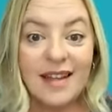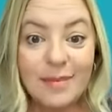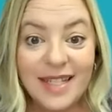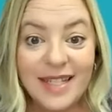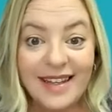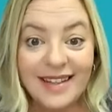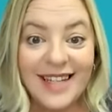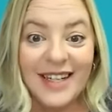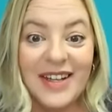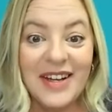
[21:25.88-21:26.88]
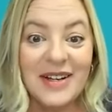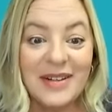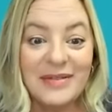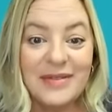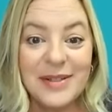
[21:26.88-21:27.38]
update,
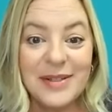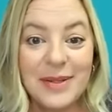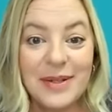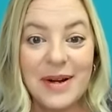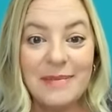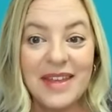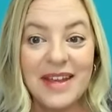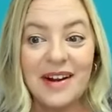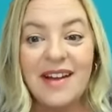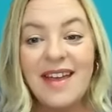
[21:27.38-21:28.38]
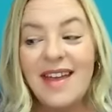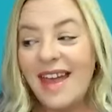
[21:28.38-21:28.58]
uh, what's going on up there.